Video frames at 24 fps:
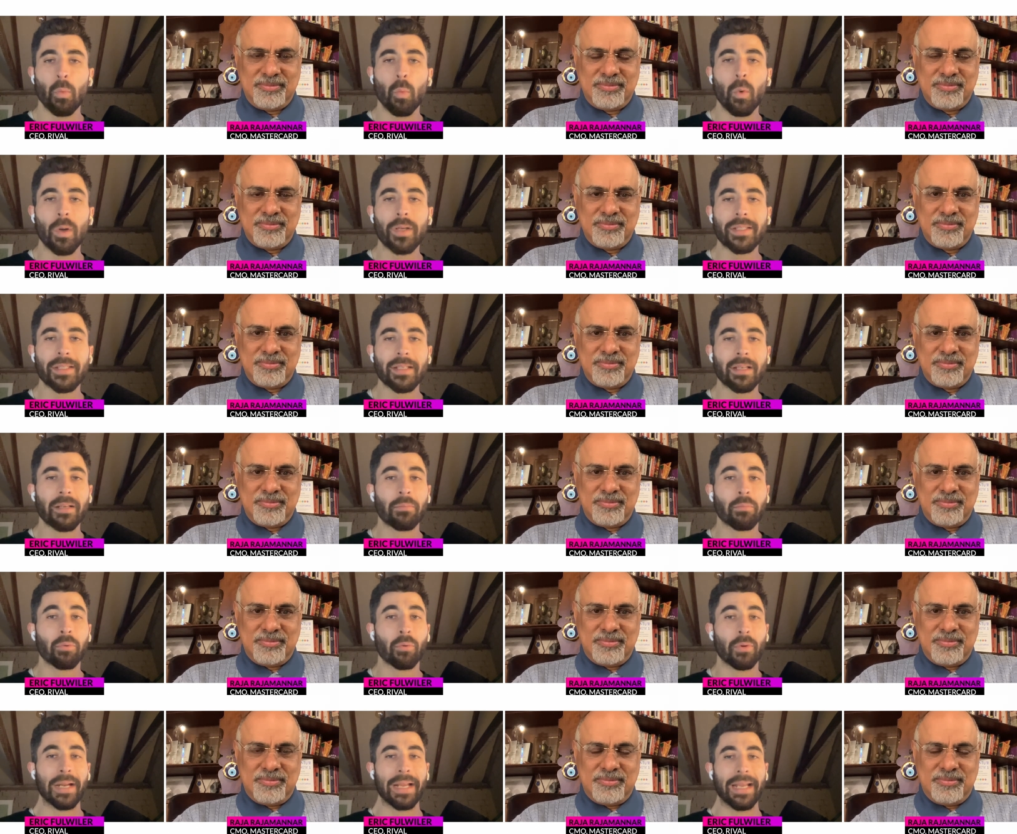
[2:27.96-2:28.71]
Speaker 1: what's
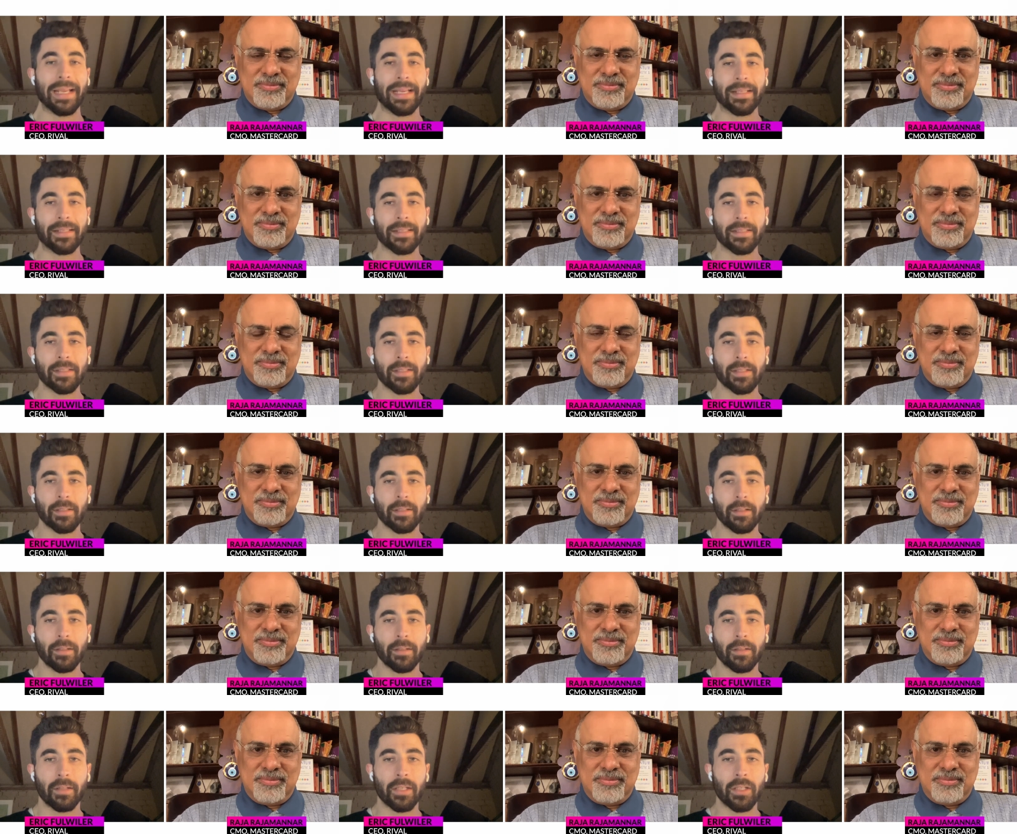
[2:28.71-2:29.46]
a
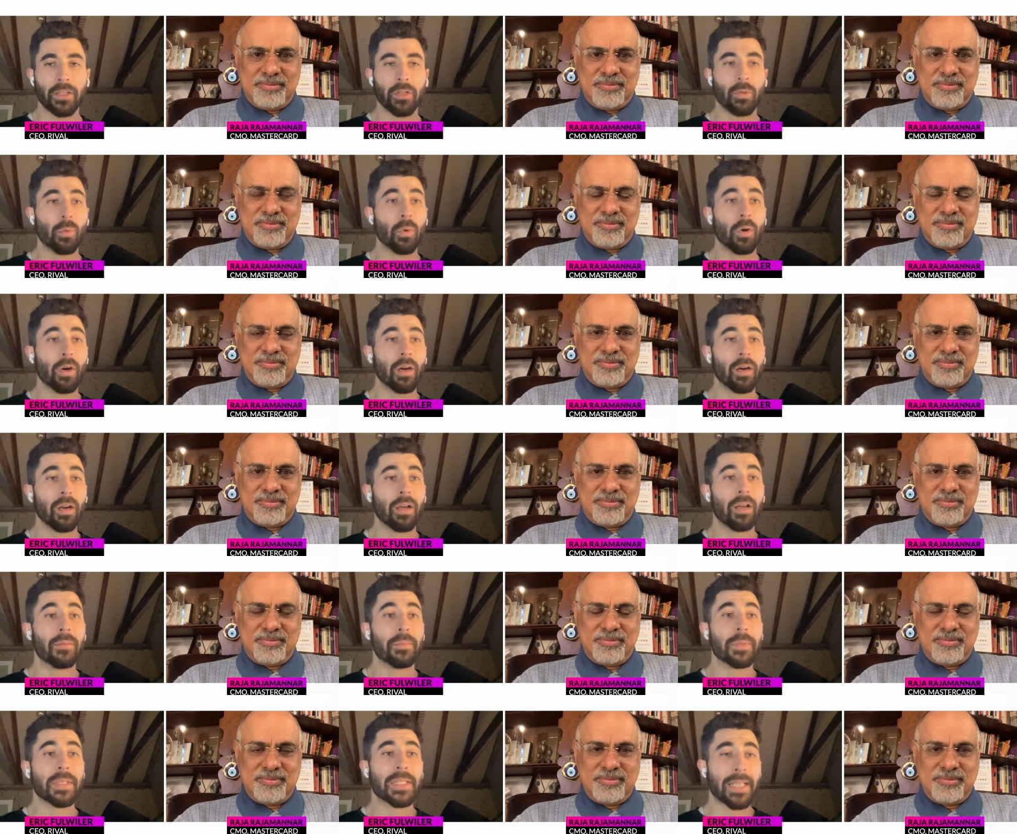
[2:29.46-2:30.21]
brand that you
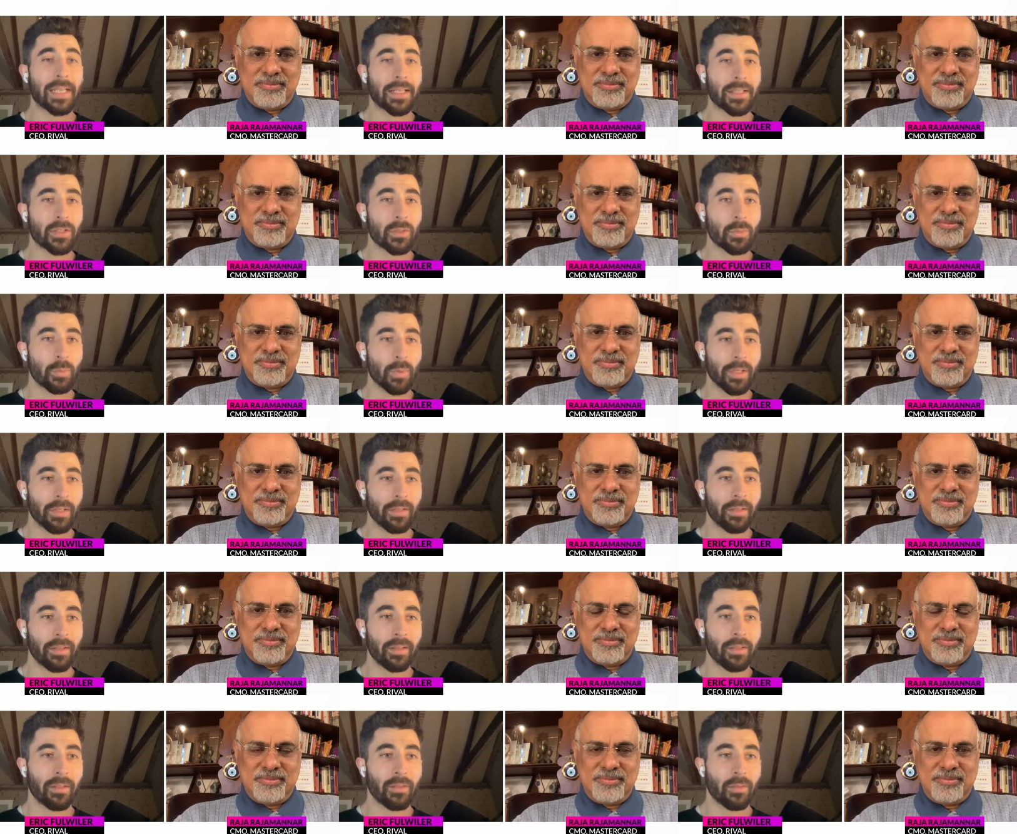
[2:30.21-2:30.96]
are obsessed
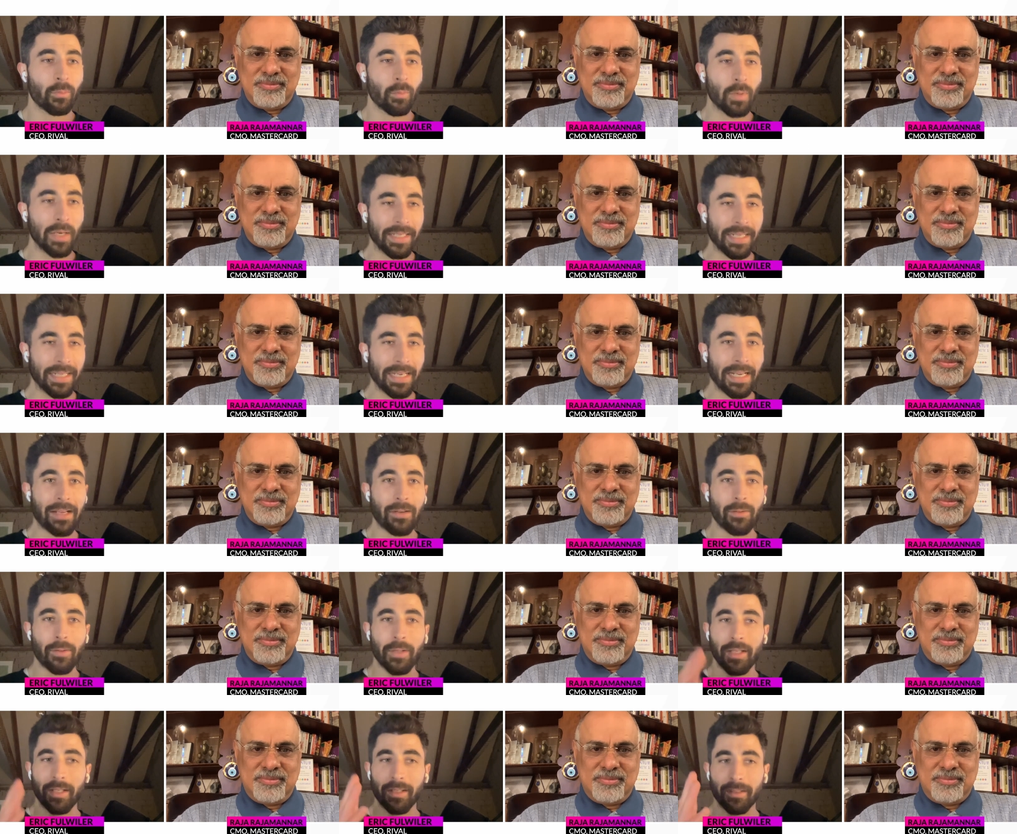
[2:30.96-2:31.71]
with right
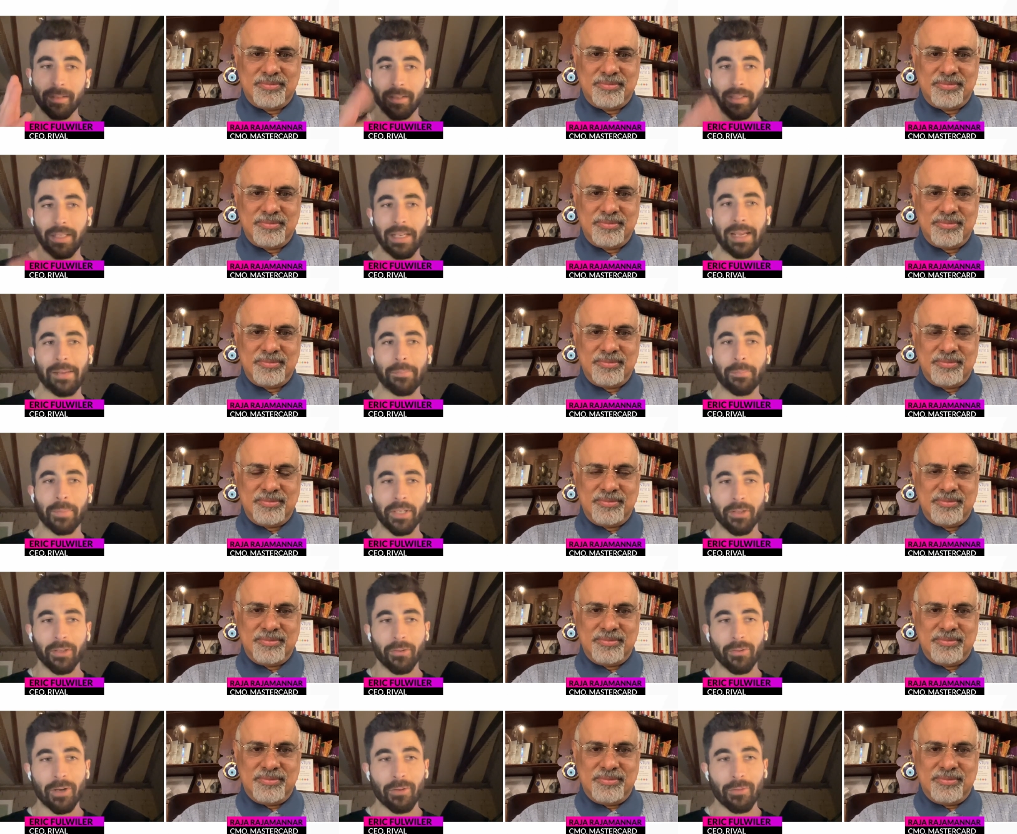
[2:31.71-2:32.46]
now and it
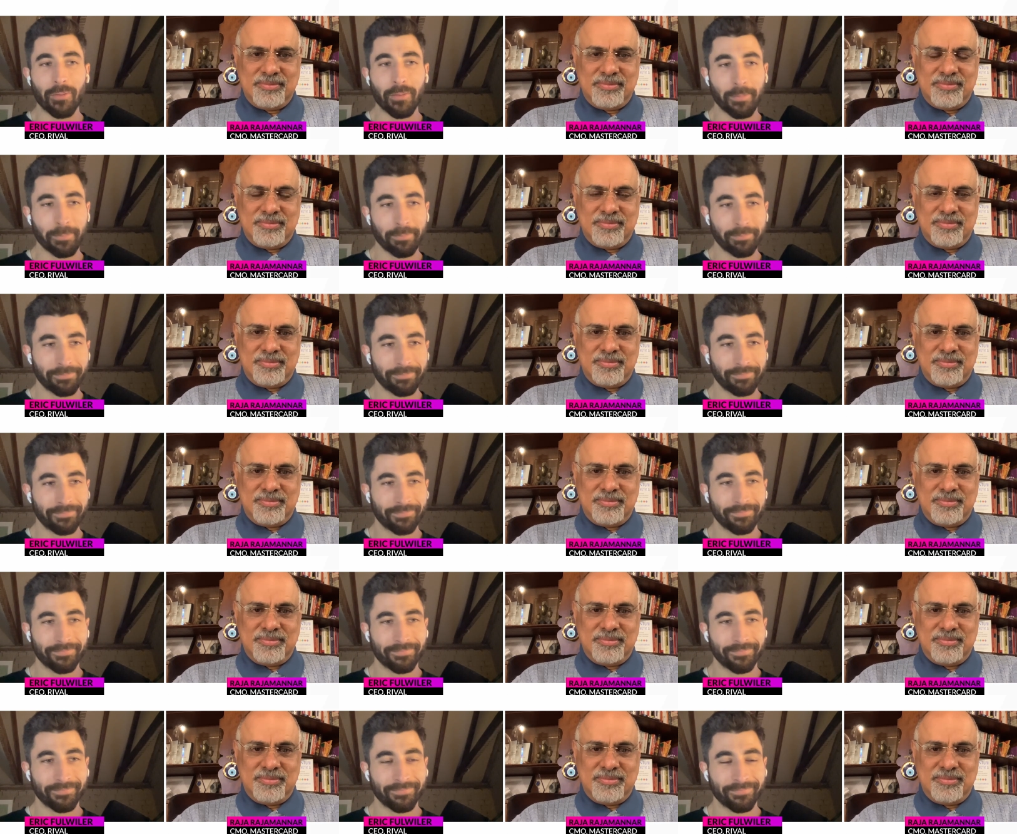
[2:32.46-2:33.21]
can't be your own?
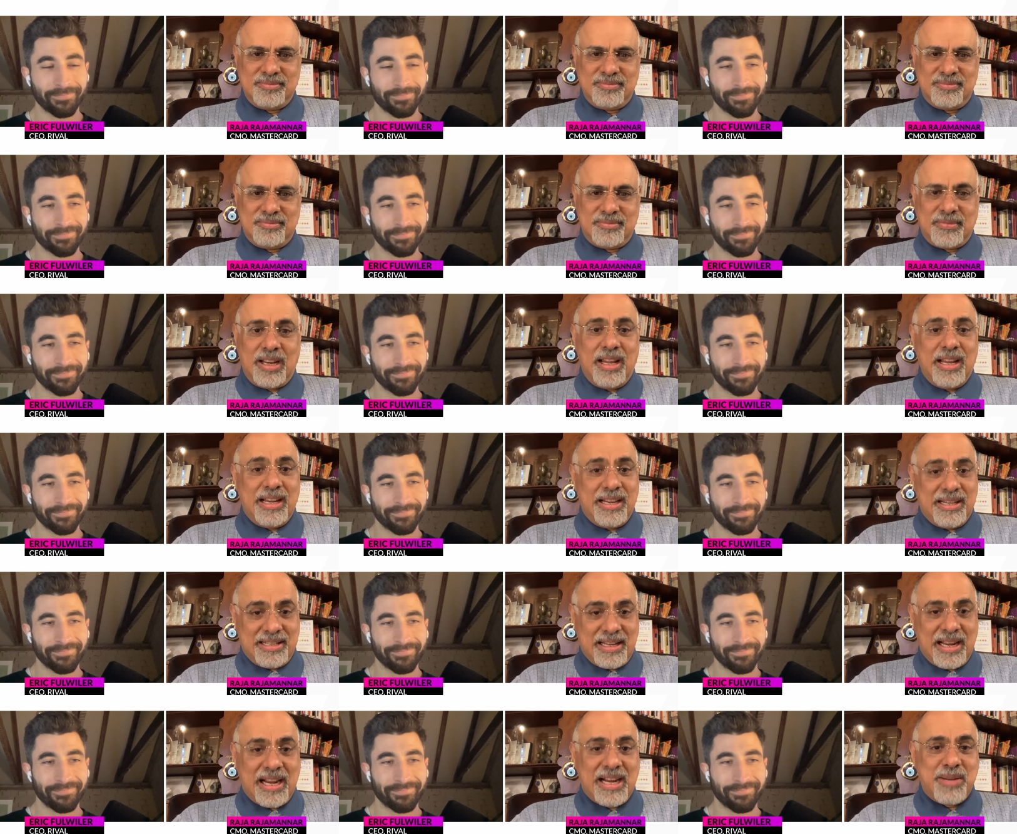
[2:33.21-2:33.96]

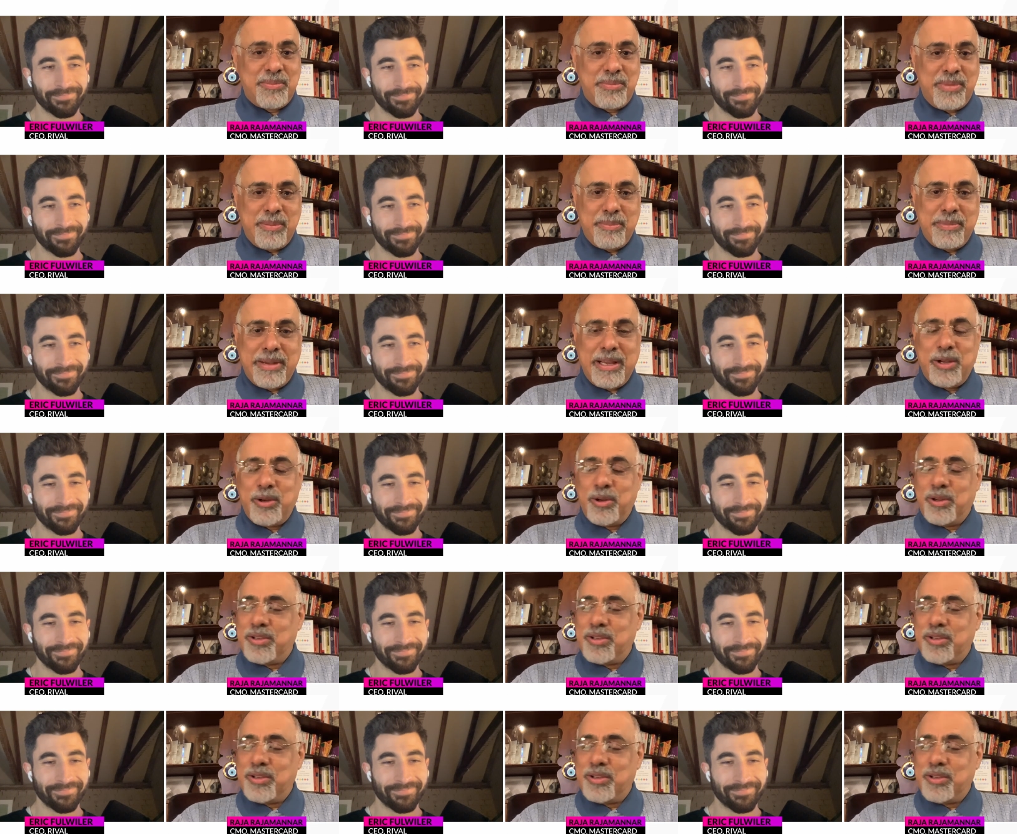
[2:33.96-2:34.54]
It can't be my